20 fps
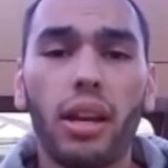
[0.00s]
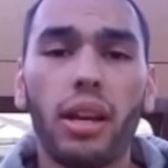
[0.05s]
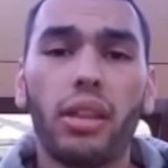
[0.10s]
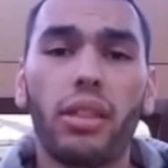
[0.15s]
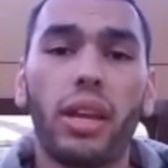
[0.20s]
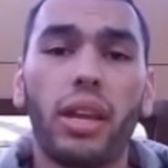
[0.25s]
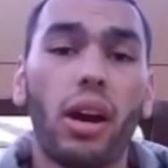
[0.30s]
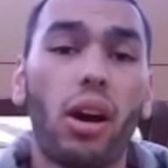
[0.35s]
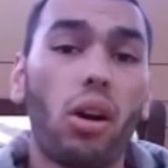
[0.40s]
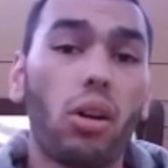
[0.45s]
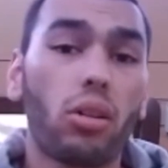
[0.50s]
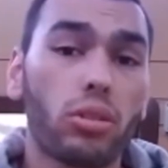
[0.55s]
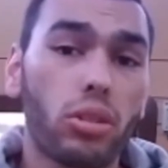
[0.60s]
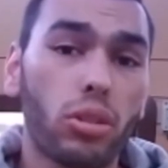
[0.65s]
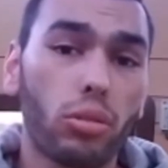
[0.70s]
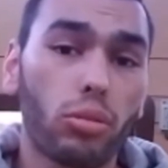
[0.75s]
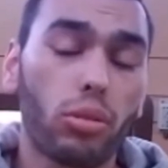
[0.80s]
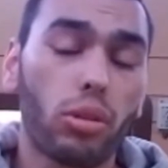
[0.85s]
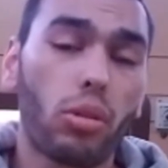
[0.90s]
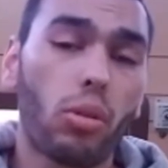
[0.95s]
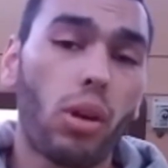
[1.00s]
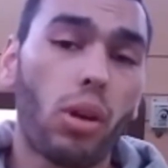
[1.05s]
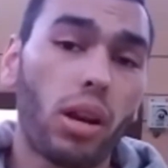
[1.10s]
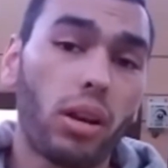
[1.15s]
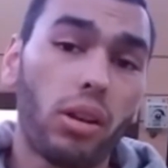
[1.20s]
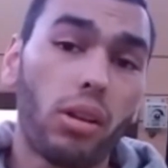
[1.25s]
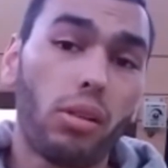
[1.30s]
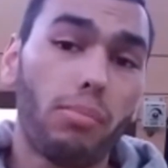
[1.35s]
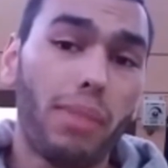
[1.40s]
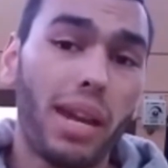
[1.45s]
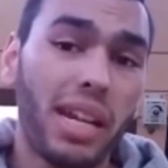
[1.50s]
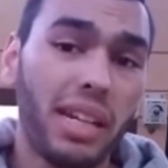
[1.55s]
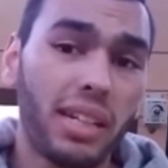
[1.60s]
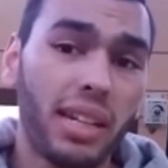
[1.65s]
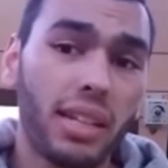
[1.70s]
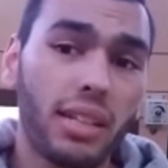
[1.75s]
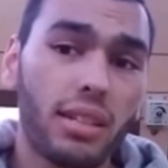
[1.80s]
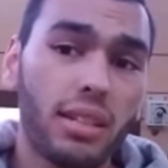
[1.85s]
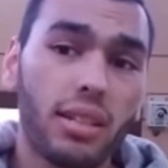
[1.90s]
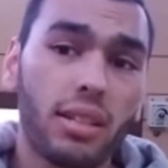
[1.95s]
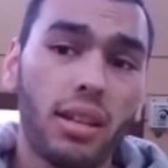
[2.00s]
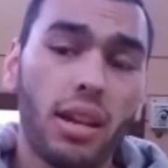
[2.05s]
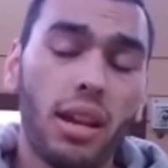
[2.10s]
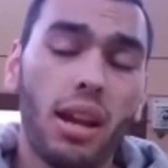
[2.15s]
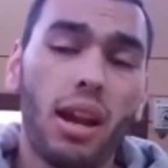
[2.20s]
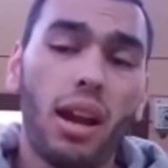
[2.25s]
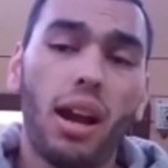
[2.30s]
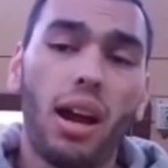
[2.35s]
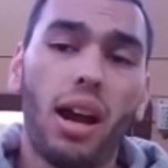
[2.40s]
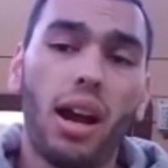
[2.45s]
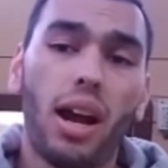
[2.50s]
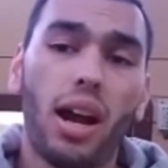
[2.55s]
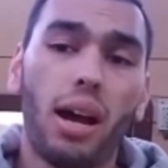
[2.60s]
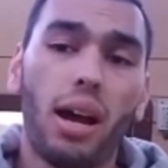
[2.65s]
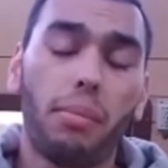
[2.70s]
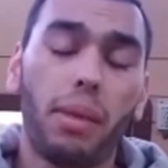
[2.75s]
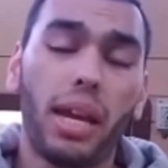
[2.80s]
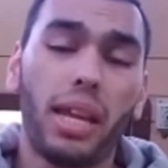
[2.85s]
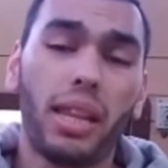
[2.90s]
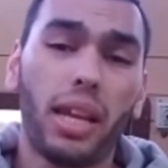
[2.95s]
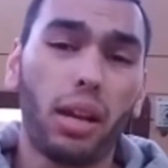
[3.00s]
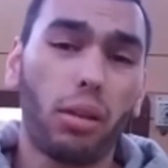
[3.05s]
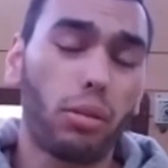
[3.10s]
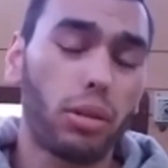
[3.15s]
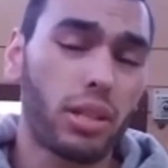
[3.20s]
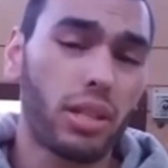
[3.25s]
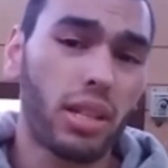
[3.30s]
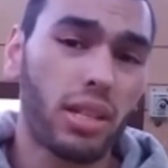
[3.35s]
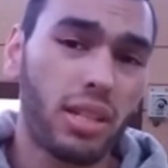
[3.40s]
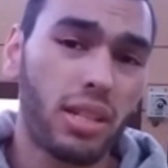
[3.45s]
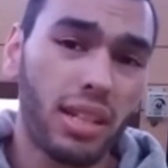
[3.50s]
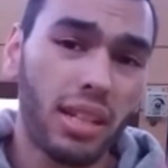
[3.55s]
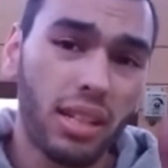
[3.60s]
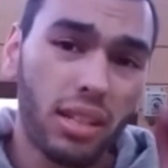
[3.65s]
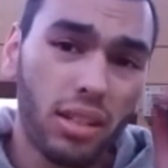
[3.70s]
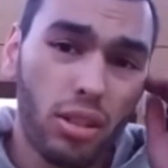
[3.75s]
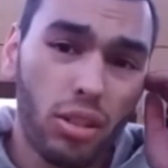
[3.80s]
They also require no maintenance. And they are resistant